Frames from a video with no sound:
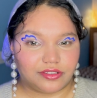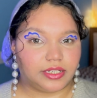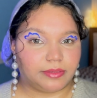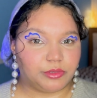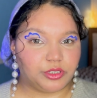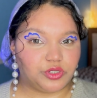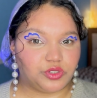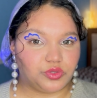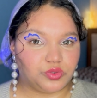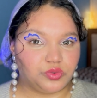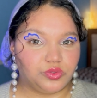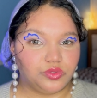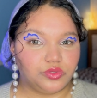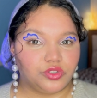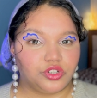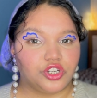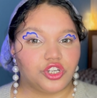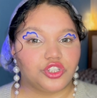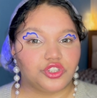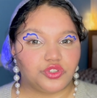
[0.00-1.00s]
Number 2,
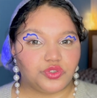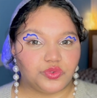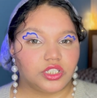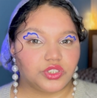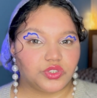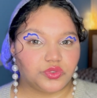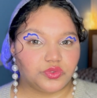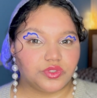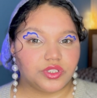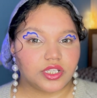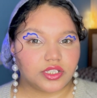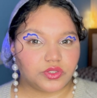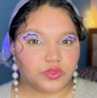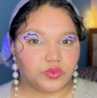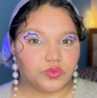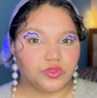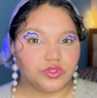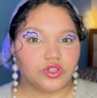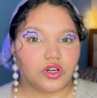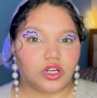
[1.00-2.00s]
choose a
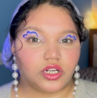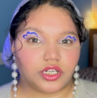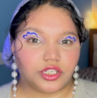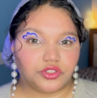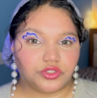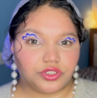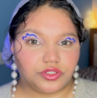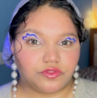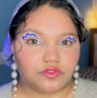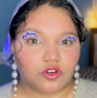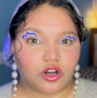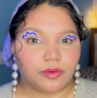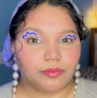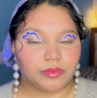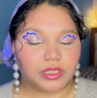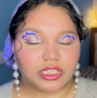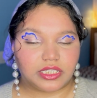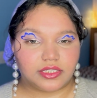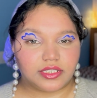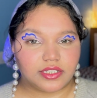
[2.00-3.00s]
suit or a uniform
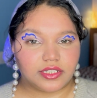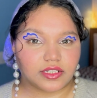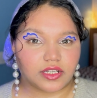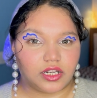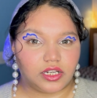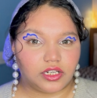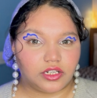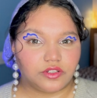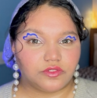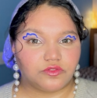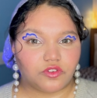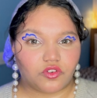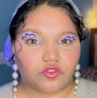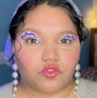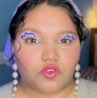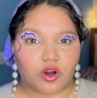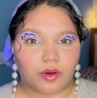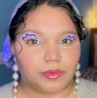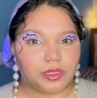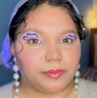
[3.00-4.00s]
in this color for
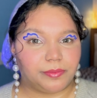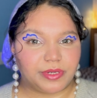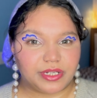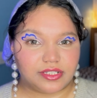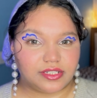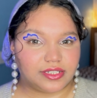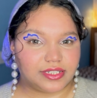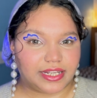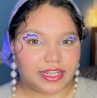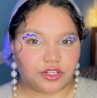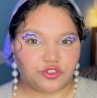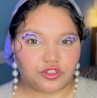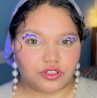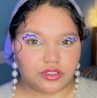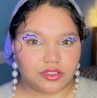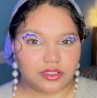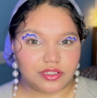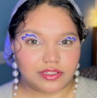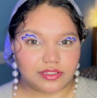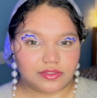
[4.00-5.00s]
formal
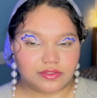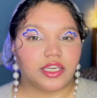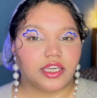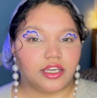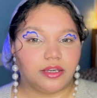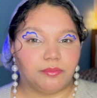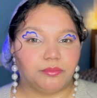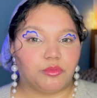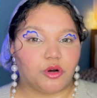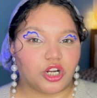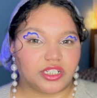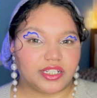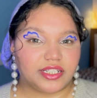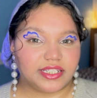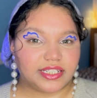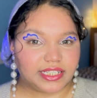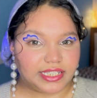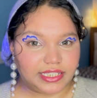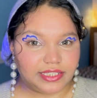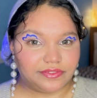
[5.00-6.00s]
presentations,
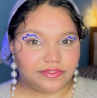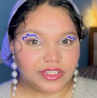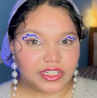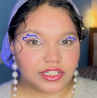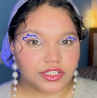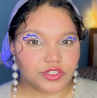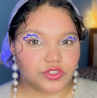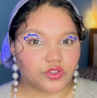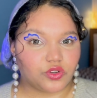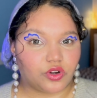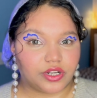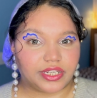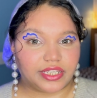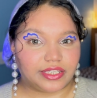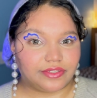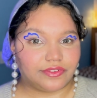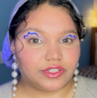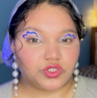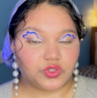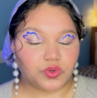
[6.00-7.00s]
important events, or
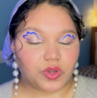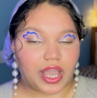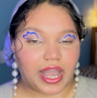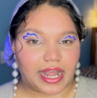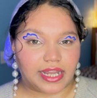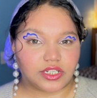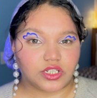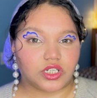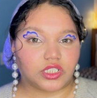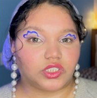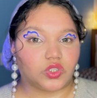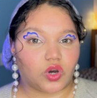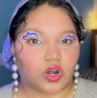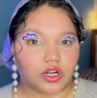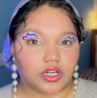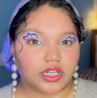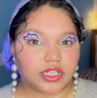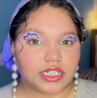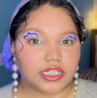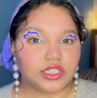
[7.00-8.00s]
even to add
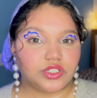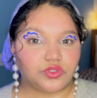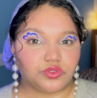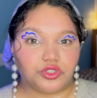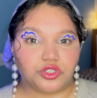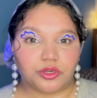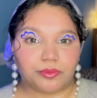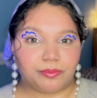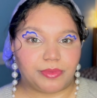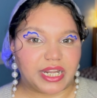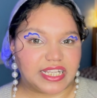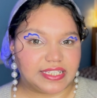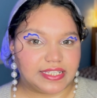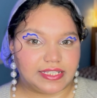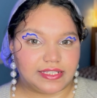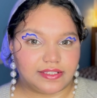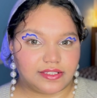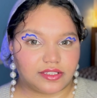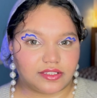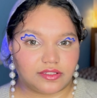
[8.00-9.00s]
authority to your
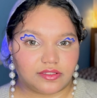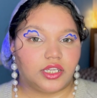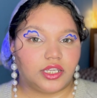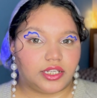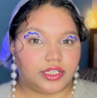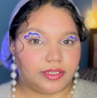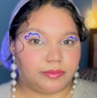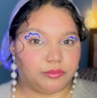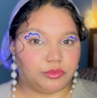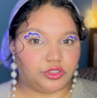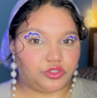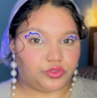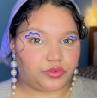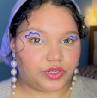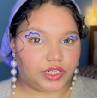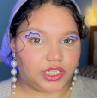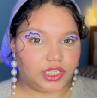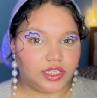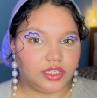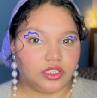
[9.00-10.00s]
presence. Number
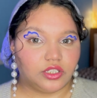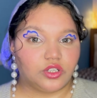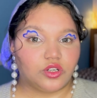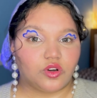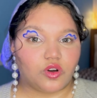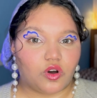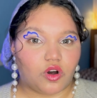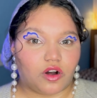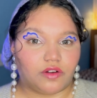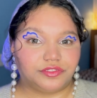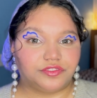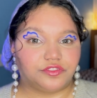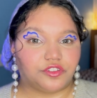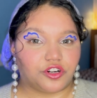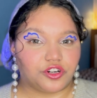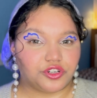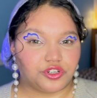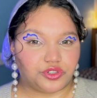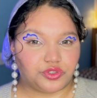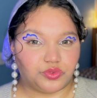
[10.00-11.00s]
3, opt
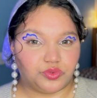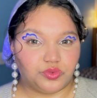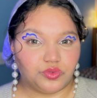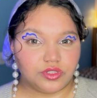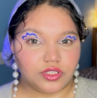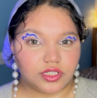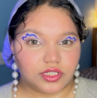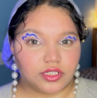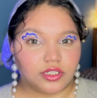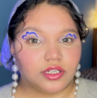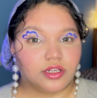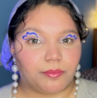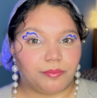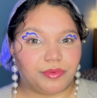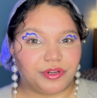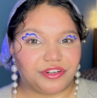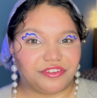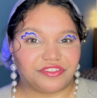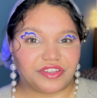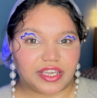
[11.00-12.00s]
for shoes,
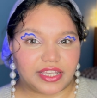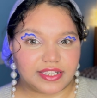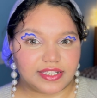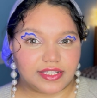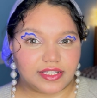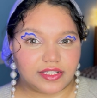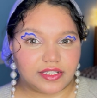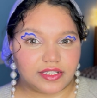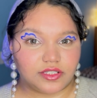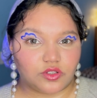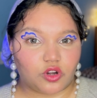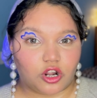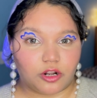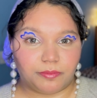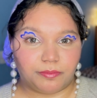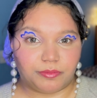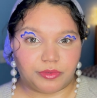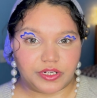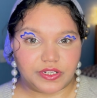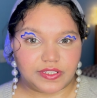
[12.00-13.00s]
briefcases, or
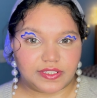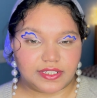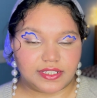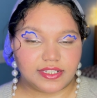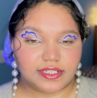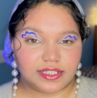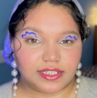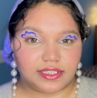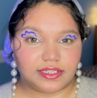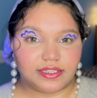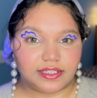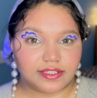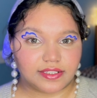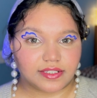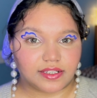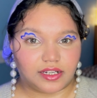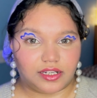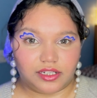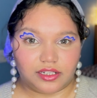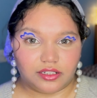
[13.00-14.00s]
purses in this
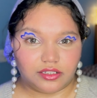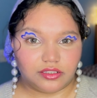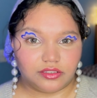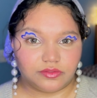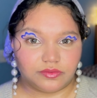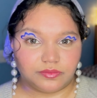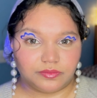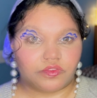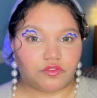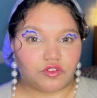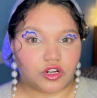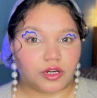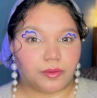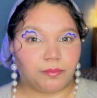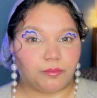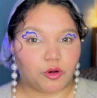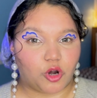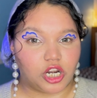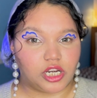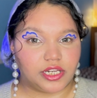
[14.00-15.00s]
color for a
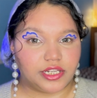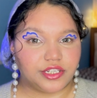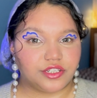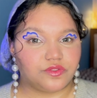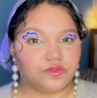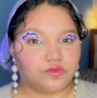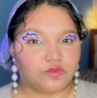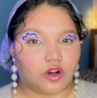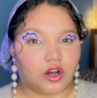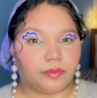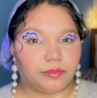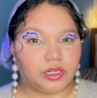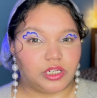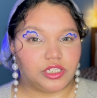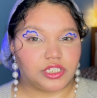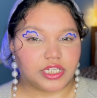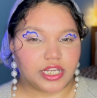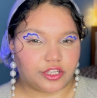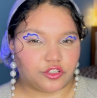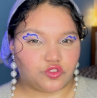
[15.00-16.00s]
polished formal
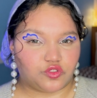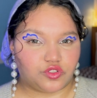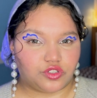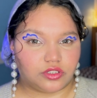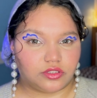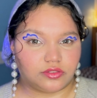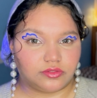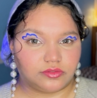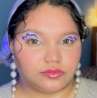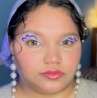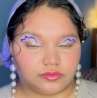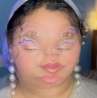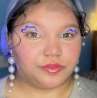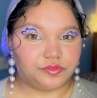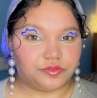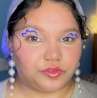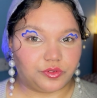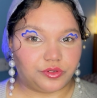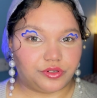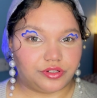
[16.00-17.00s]
touch. Number
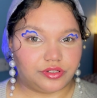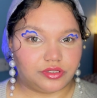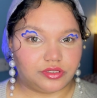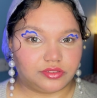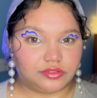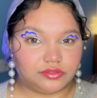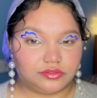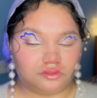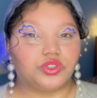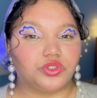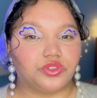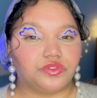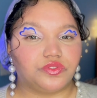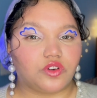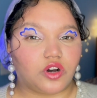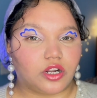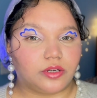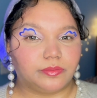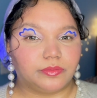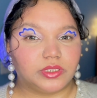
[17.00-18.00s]
4, your
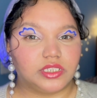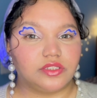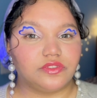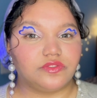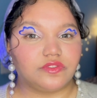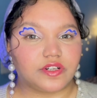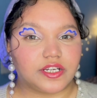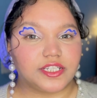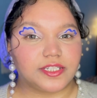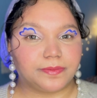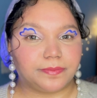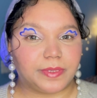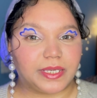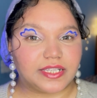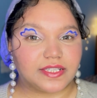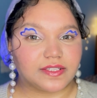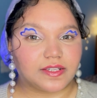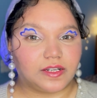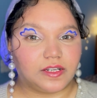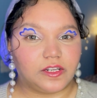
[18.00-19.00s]
formal first
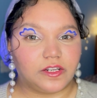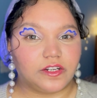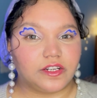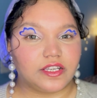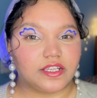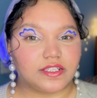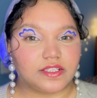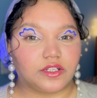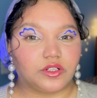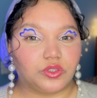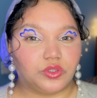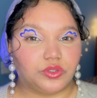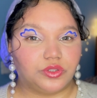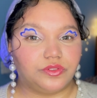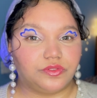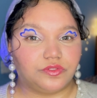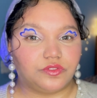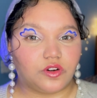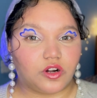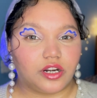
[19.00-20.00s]
base color is a
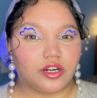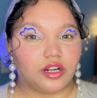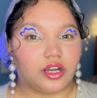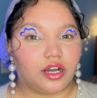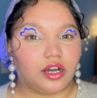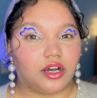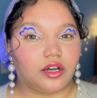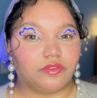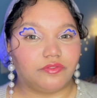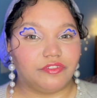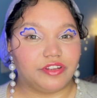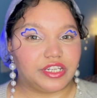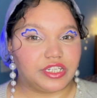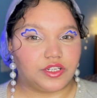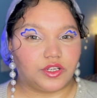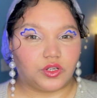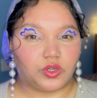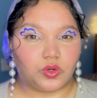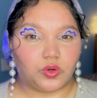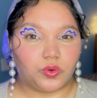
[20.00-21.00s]
good for a
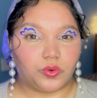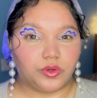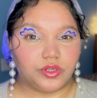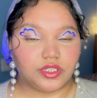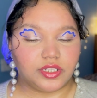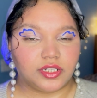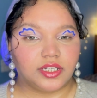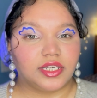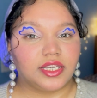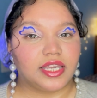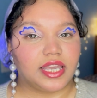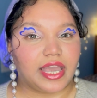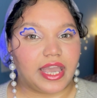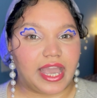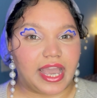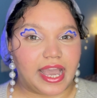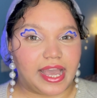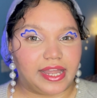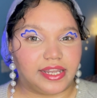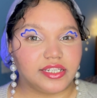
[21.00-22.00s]
winter coat,
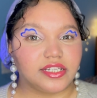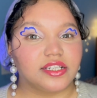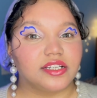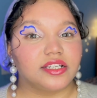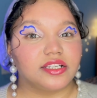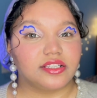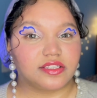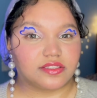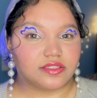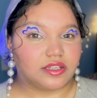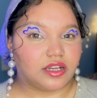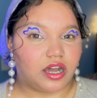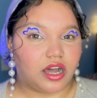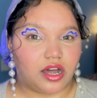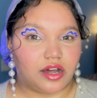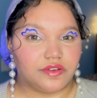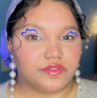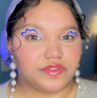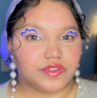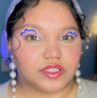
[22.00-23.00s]
hat,
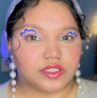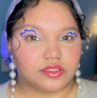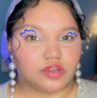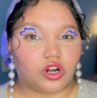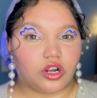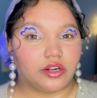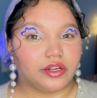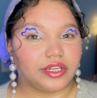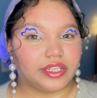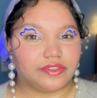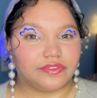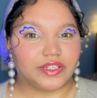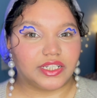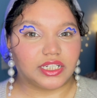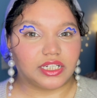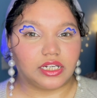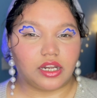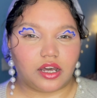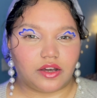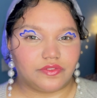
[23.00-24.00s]
scarves, or even
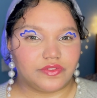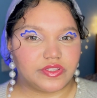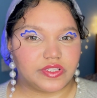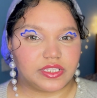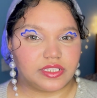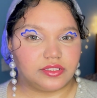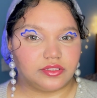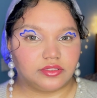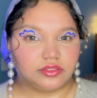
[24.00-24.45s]
gloves.